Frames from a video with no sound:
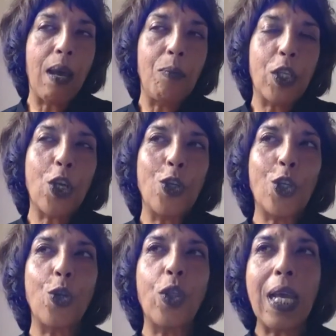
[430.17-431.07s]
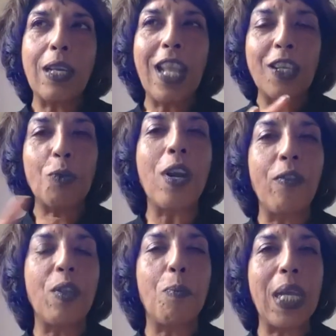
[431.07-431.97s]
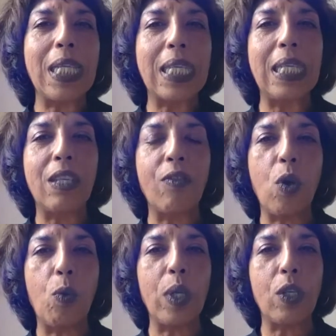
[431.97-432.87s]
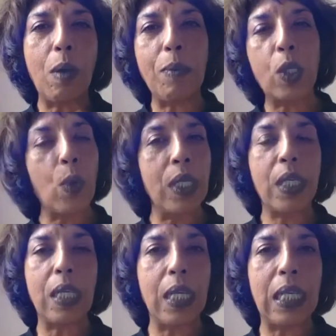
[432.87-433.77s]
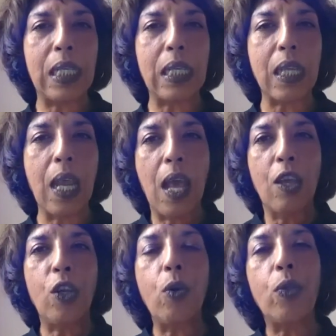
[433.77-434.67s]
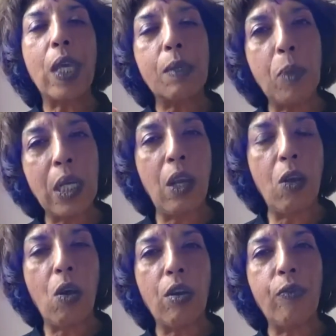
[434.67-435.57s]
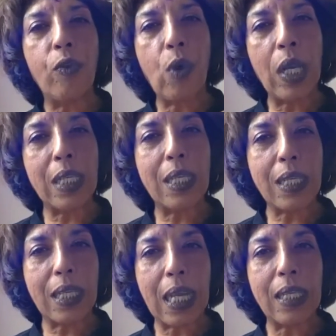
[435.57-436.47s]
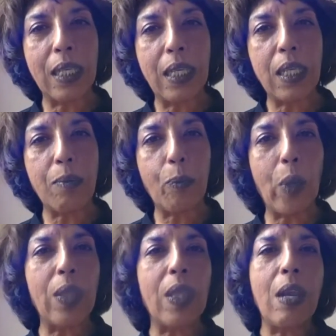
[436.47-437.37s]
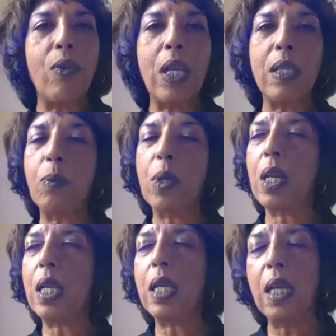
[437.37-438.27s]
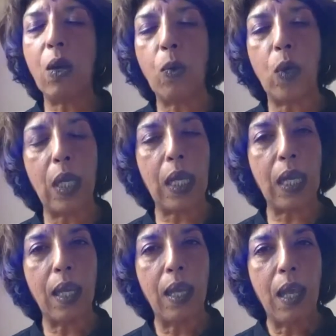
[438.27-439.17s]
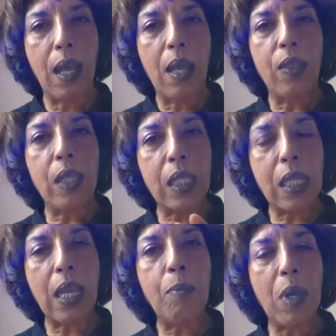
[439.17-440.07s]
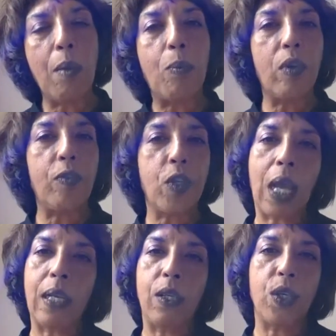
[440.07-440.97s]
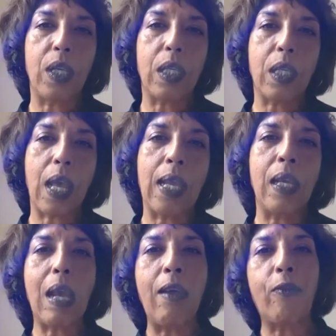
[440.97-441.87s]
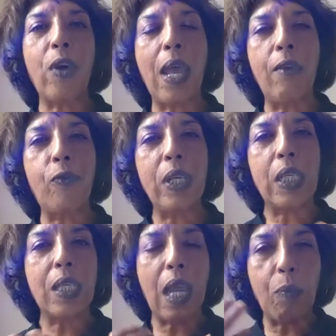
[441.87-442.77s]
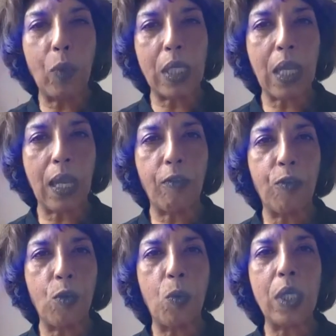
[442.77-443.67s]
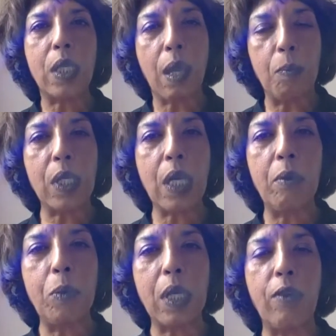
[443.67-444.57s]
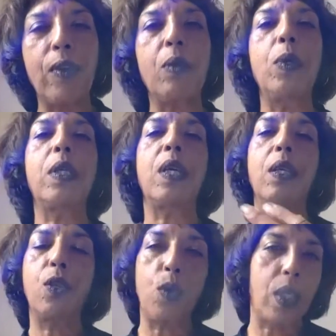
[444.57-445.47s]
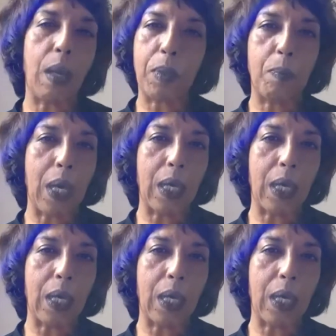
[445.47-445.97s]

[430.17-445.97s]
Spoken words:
So that's one of the bases of what we do. I mean, 20 years is, you know, there's been a lot of great successes, but there has been equally the same number of challenges. And for every step we take forward, sometimes I feel we take 2 steps back.